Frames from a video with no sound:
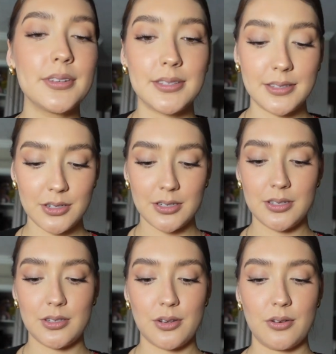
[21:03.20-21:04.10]
It's
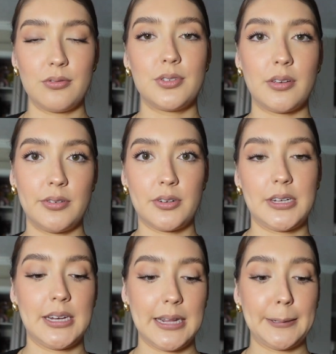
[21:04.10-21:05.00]
just so, so
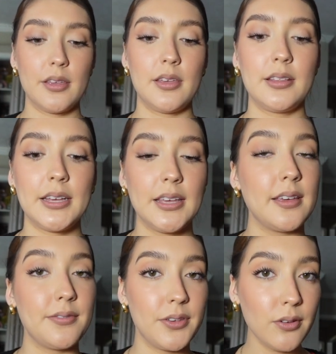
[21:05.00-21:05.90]
entertaining. Like,
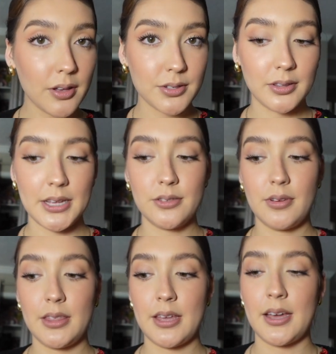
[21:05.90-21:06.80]
if you also like
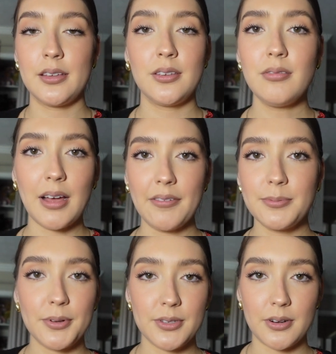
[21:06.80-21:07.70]
doing that, you don't have
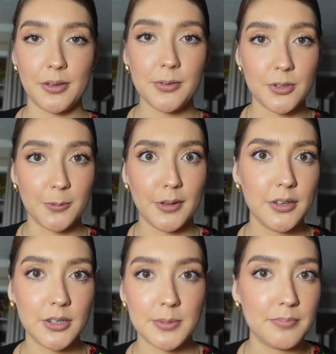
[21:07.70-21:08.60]
to post it on YouTube. You
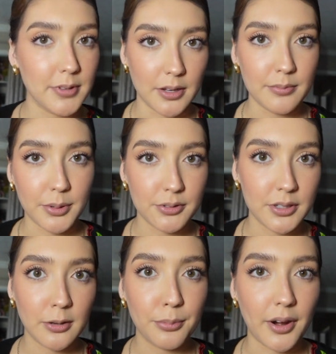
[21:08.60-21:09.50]
could just, you know,
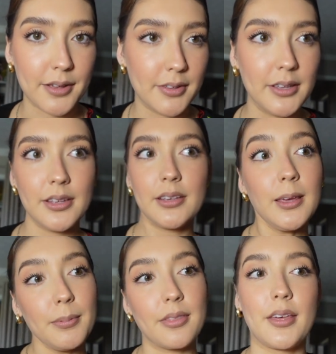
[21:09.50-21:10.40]
post it on private and
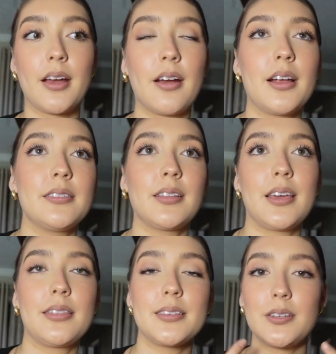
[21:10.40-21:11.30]
keep it there. And
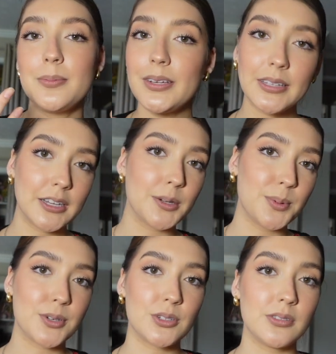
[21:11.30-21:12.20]
like, this could be like your
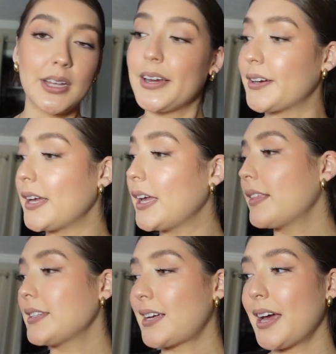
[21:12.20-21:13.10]
personal diary.
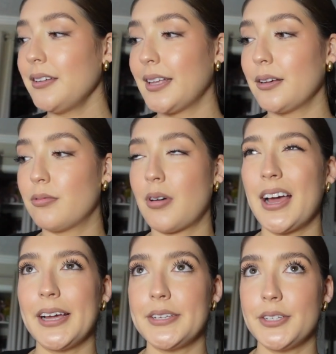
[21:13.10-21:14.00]
That's kind of like
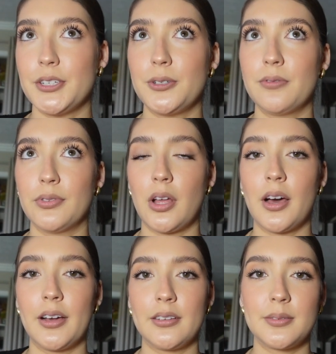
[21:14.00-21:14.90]
why I do
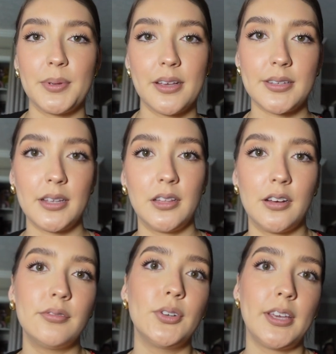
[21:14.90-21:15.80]
vlogs because I
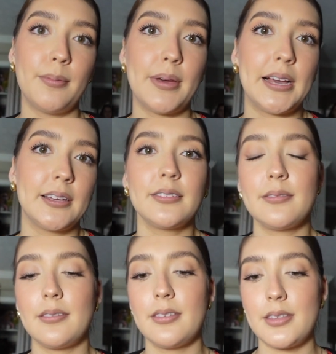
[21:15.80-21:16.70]
love looking back
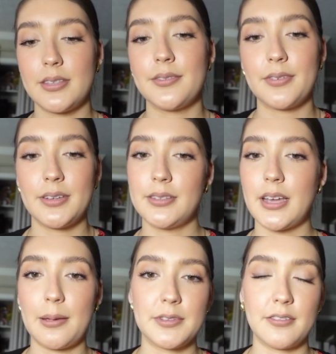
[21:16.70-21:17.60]
in different
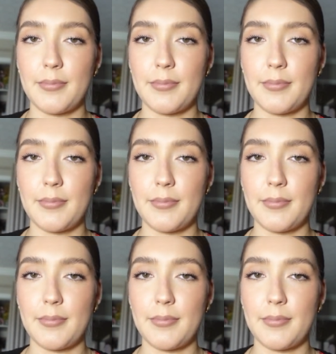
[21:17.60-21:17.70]
times of